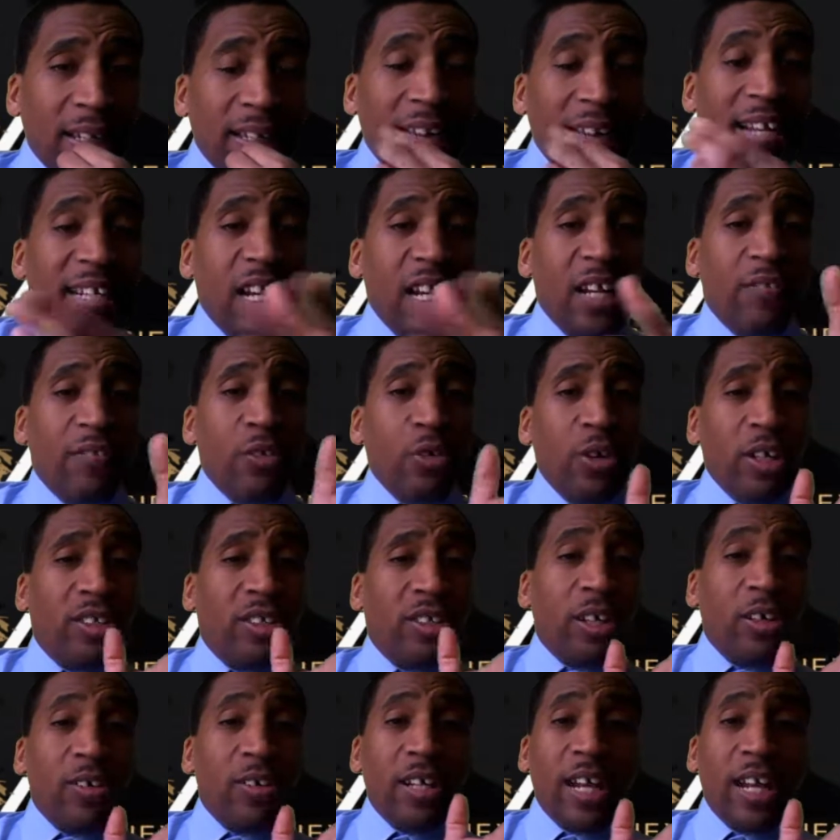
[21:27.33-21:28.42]
And then if you in
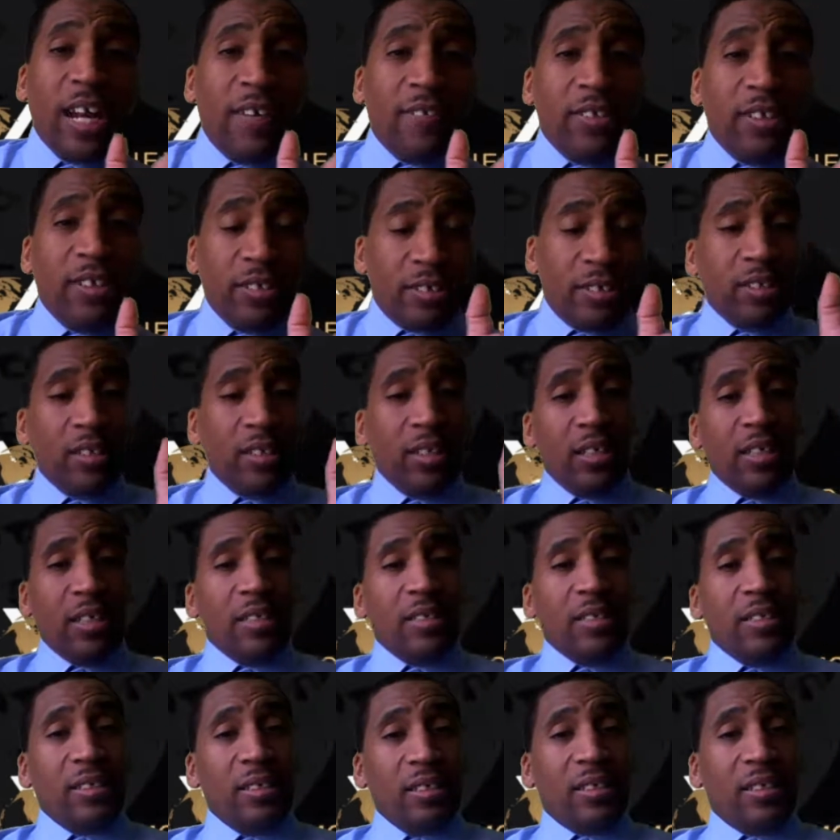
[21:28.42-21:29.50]
certain areas,
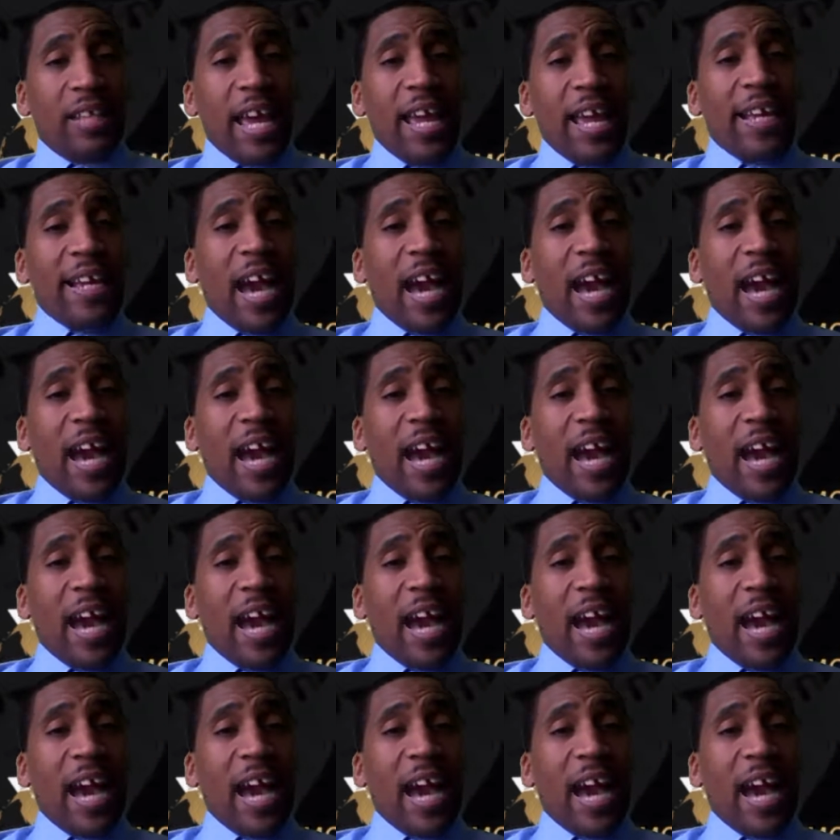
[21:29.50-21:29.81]
they